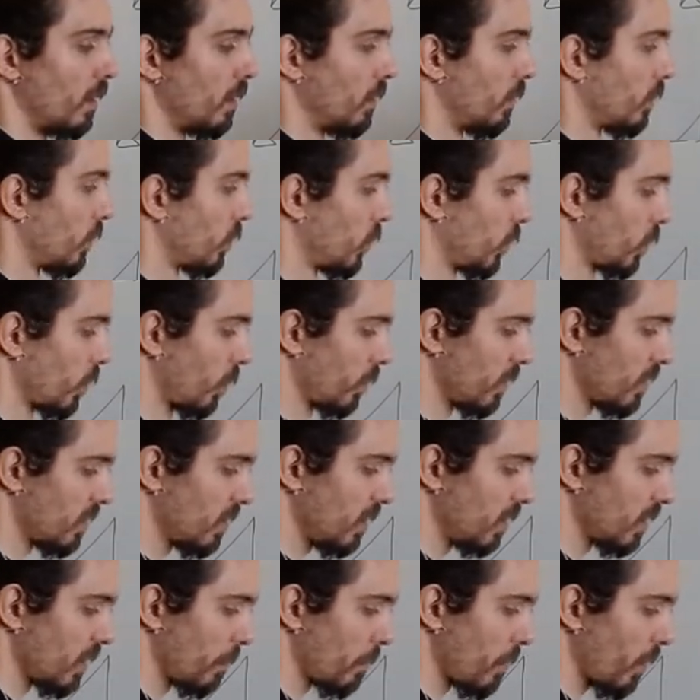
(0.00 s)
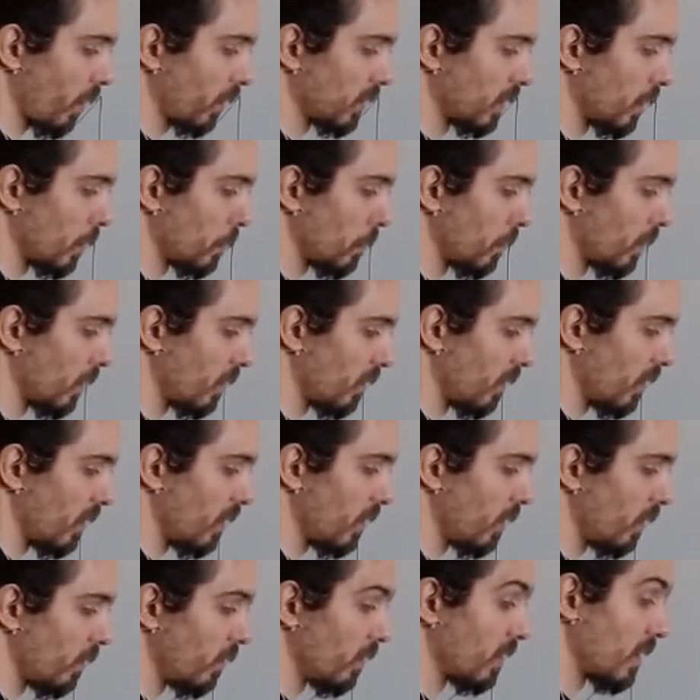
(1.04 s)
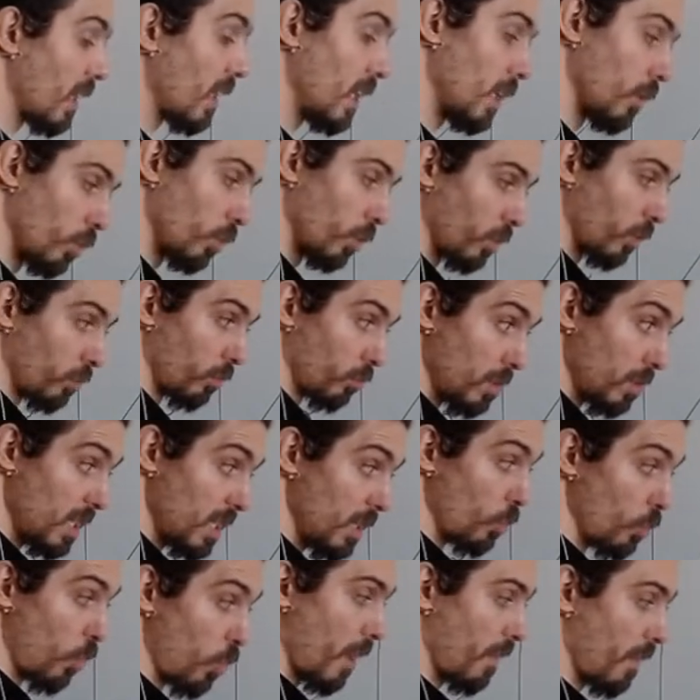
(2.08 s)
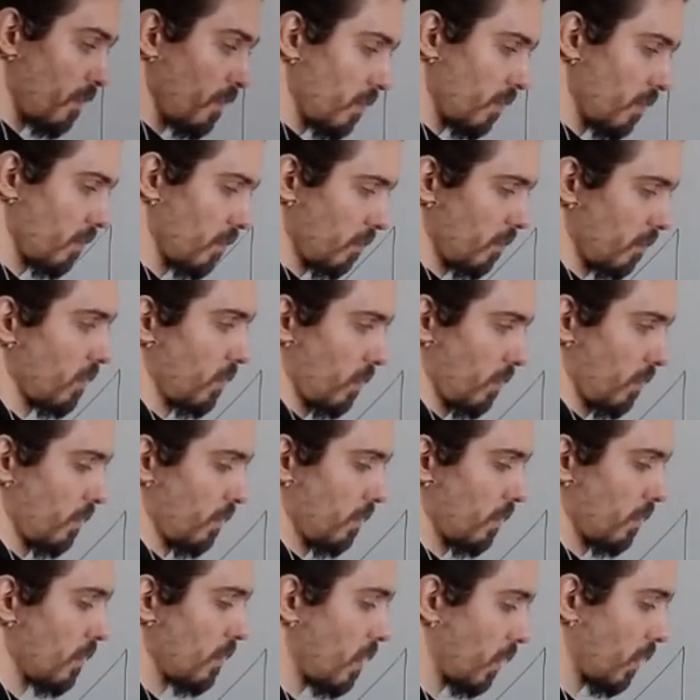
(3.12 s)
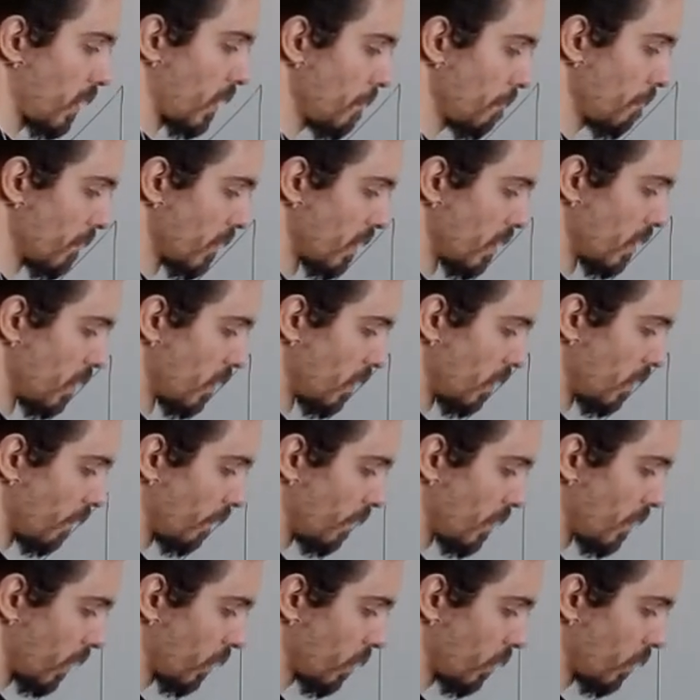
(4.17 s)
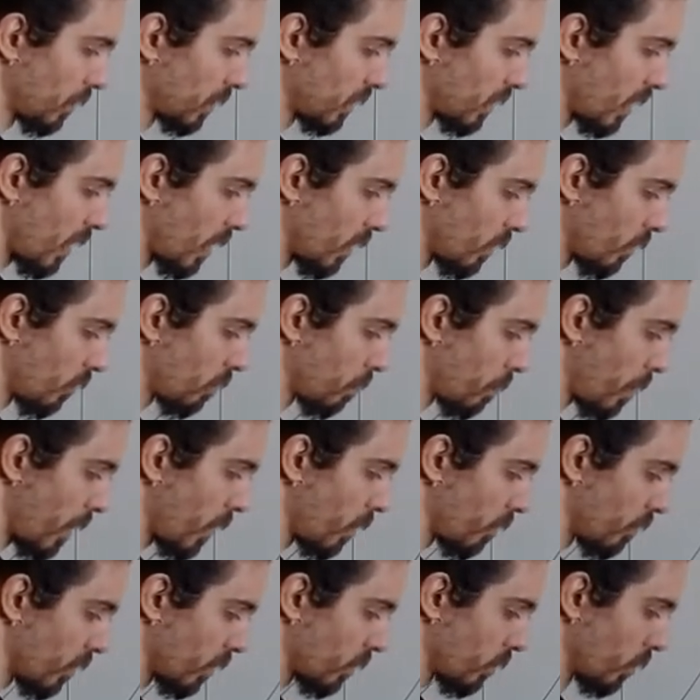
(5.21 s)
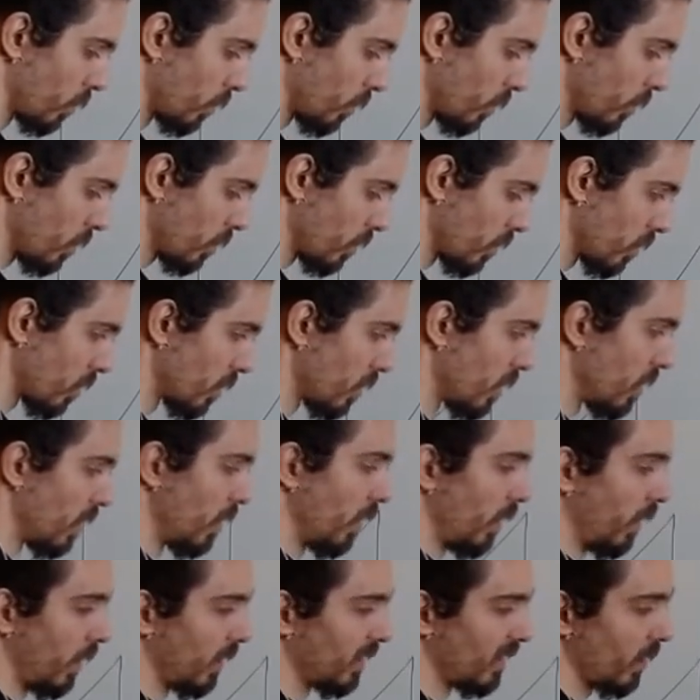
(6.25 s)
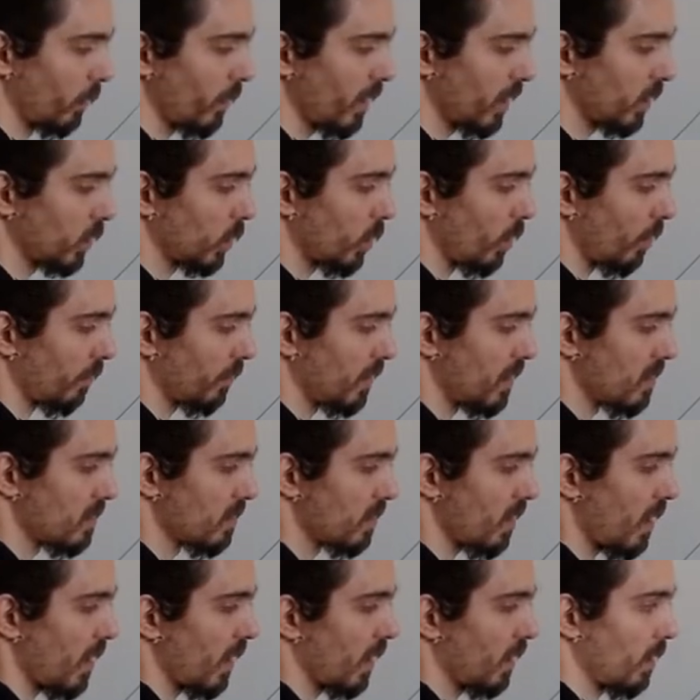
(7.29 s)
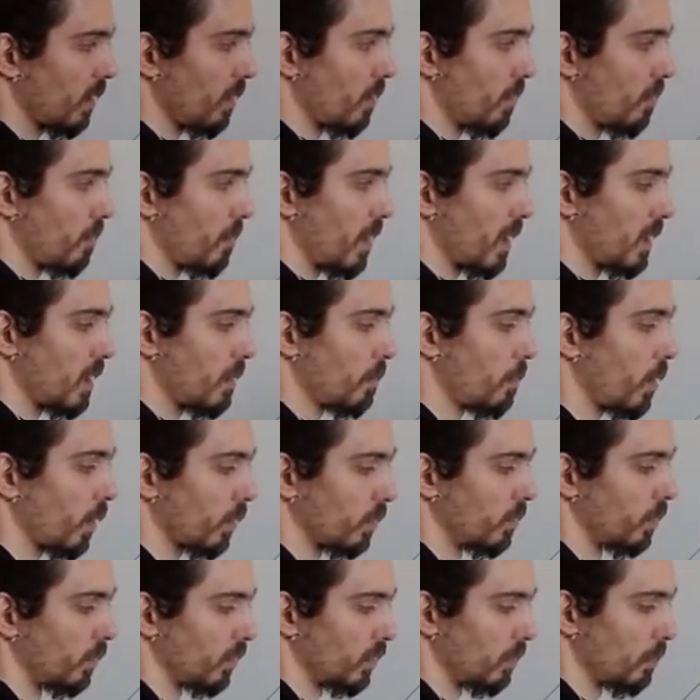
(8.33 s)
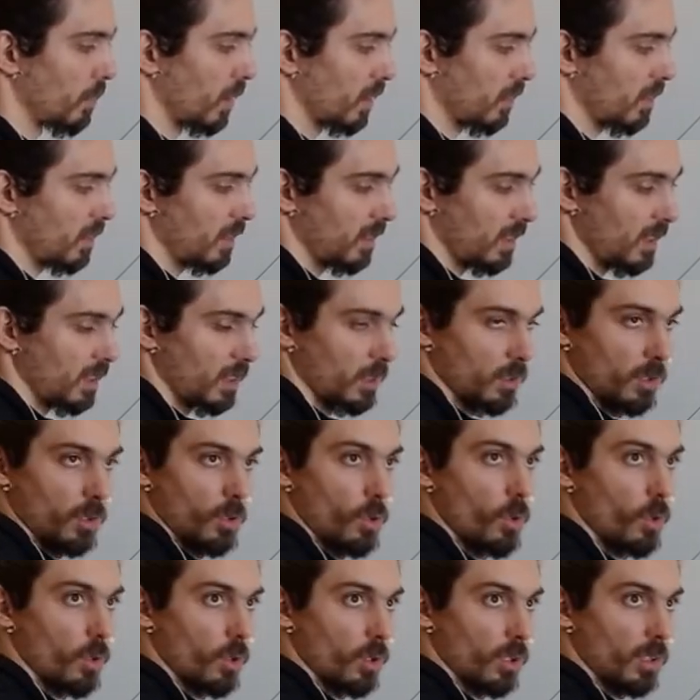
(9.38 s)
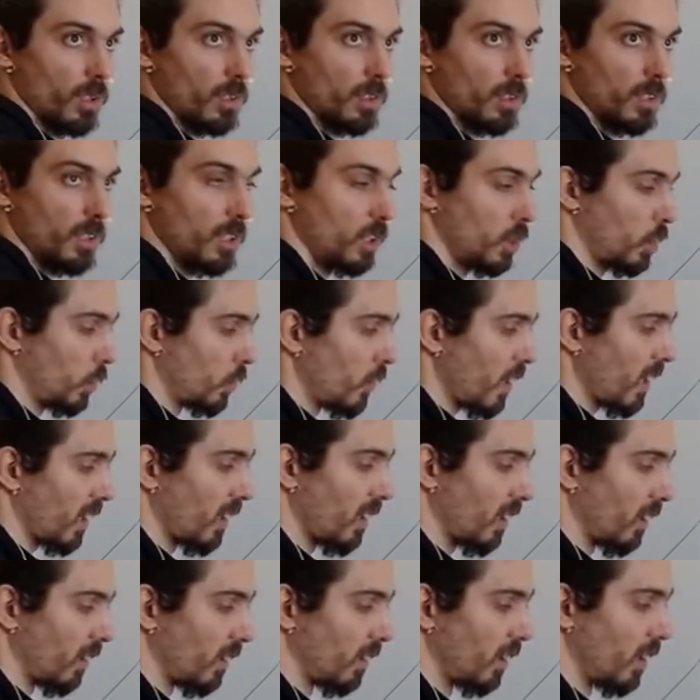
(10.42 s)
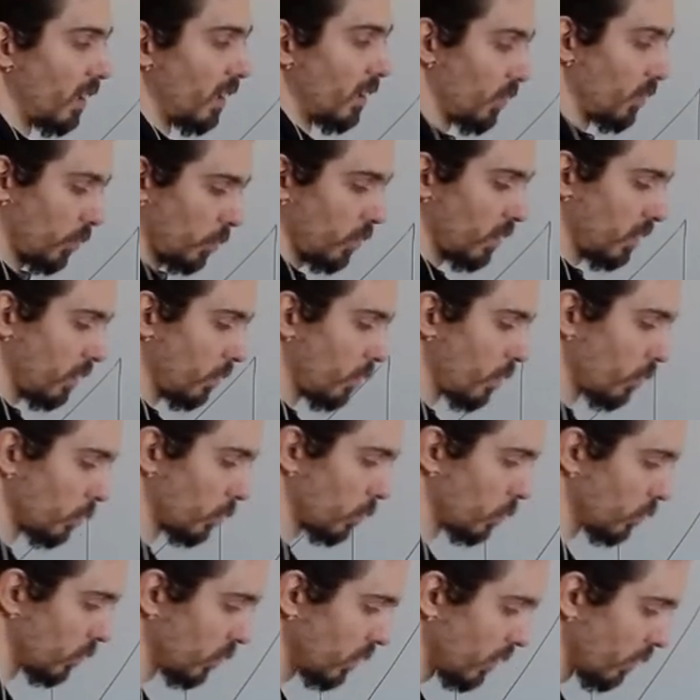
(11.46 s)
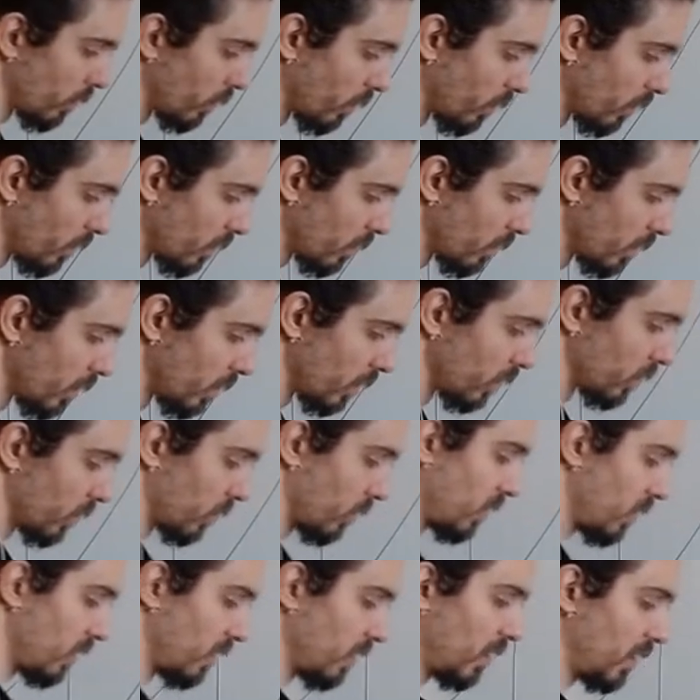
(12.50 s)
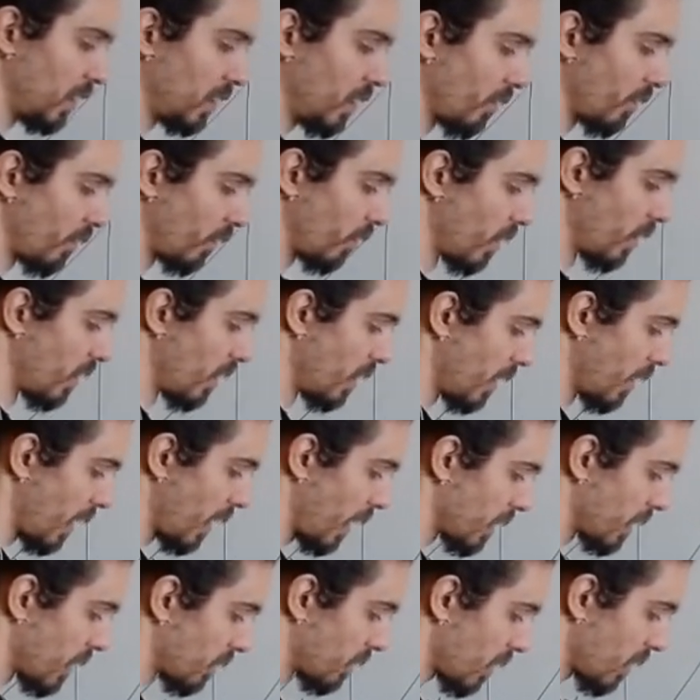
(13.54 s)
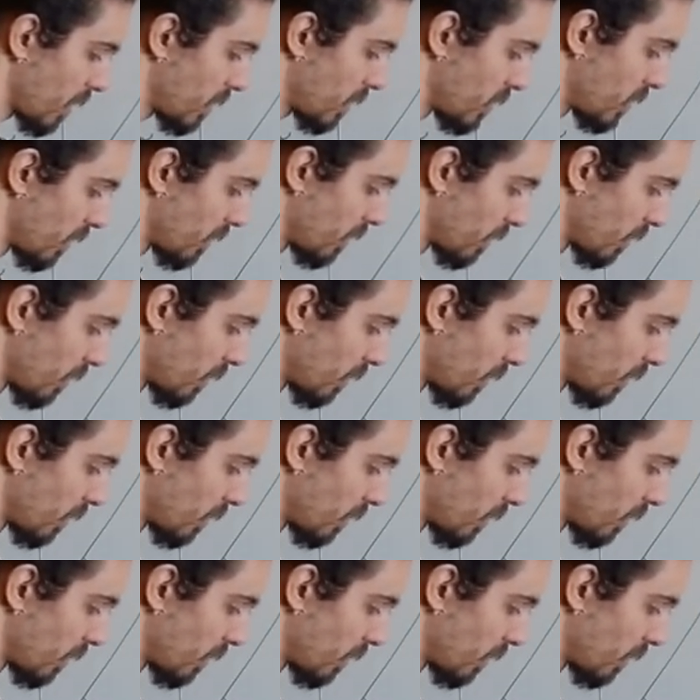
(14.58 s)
So this is approximately, it, it will be one. Okay, the cosine of pi over two is the ratio of this side by the hypotenuse, but this is go shrinking, so it goes to zero. So this is zero, and the tangent